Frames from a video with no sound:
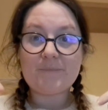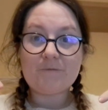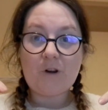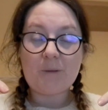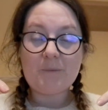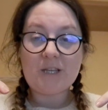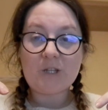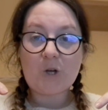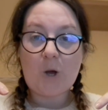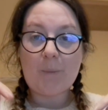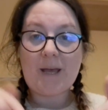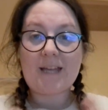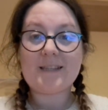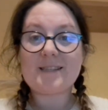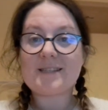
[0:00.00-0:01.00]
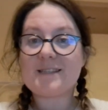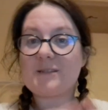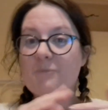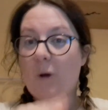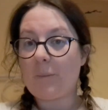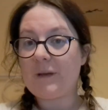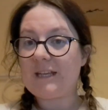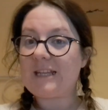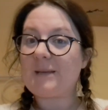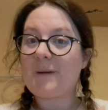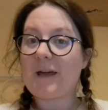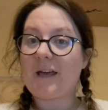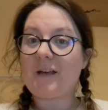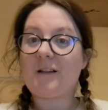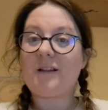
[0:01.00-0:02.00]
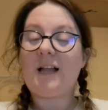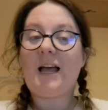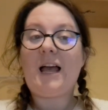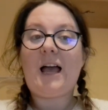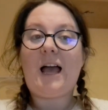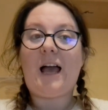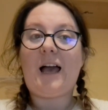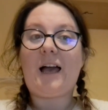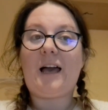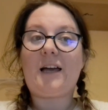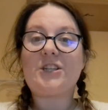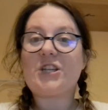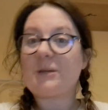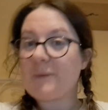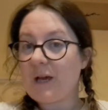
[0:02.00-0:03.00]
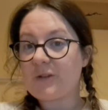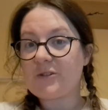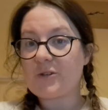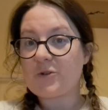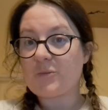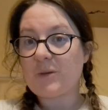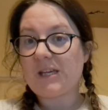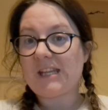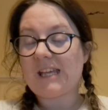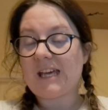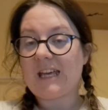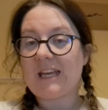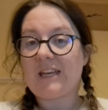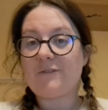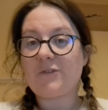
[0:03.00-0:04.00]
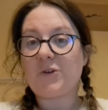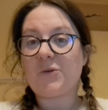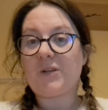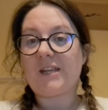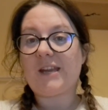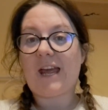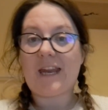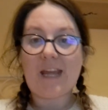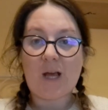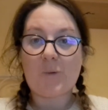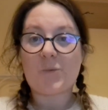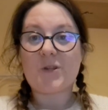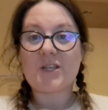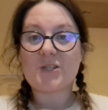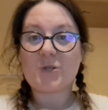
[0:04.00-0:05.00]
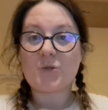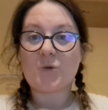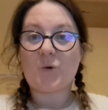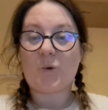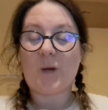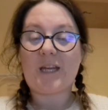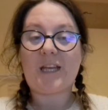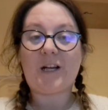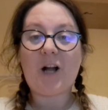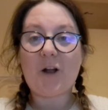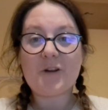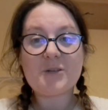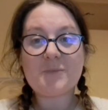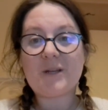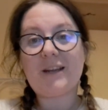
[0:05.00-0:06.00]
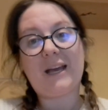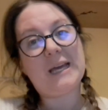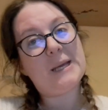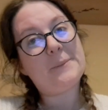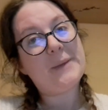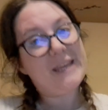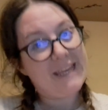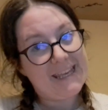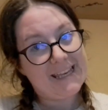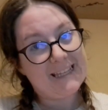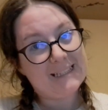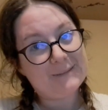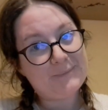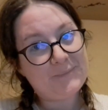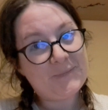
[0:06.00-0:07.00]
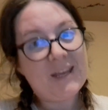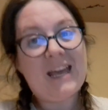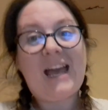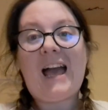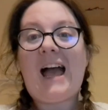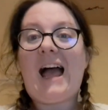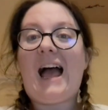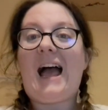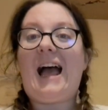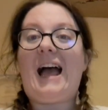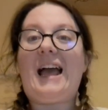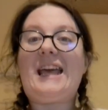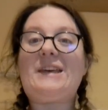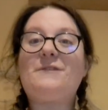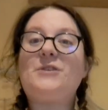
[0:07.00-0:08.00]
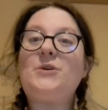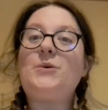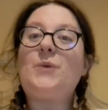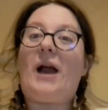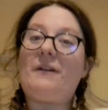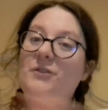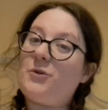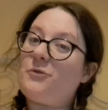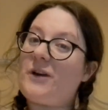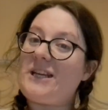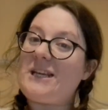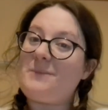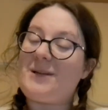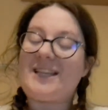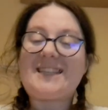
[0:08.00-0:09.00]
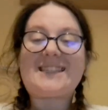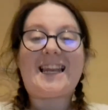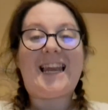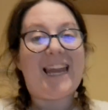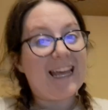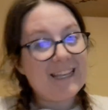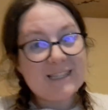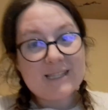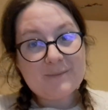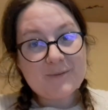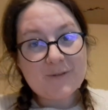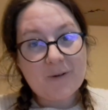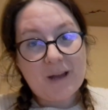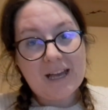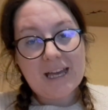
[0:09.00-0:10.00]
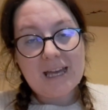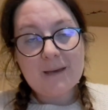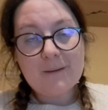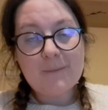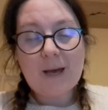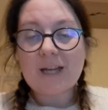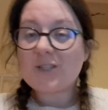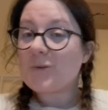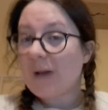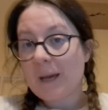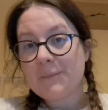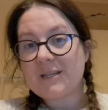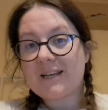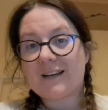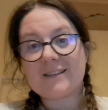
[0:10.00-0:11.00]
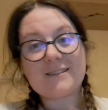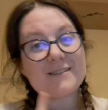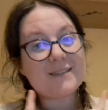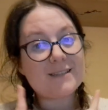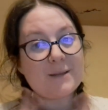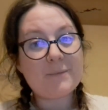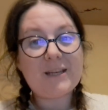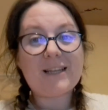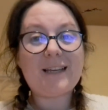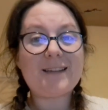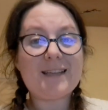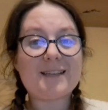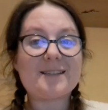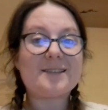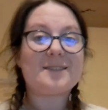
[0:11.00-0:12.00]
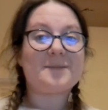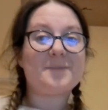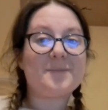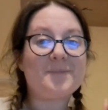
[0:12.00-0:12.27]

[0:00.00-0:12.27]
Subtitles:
write me in the comments, pop me an email, check me out on social media if you need any help with this at all, any encouragement. I am here. If you haven't already, please like and subscribe. I do a happy dance, something like this,